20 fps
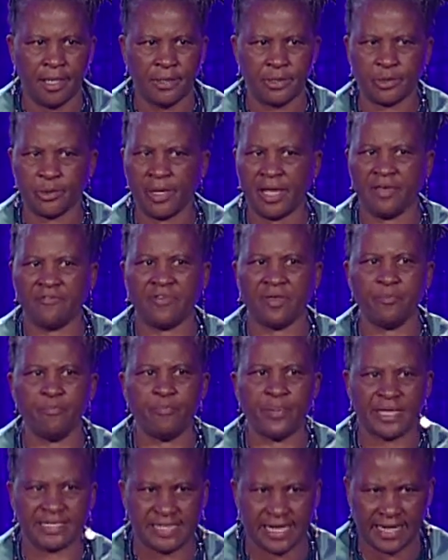to have a
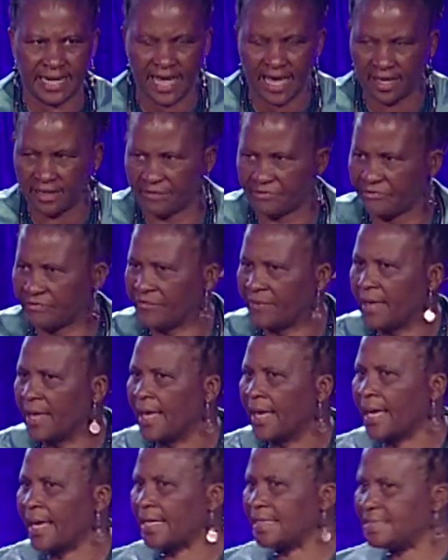better life,
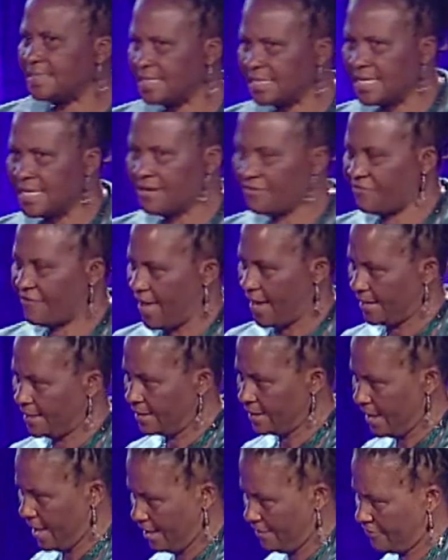a
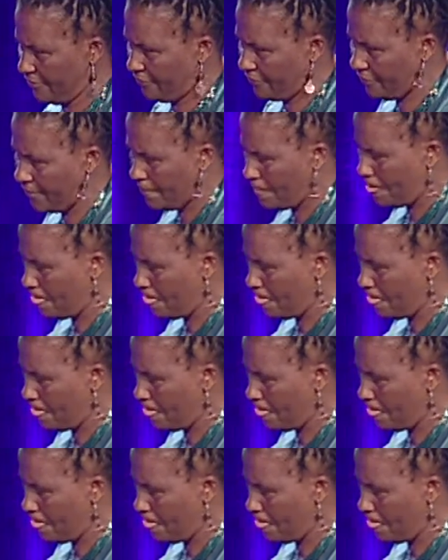dignified life.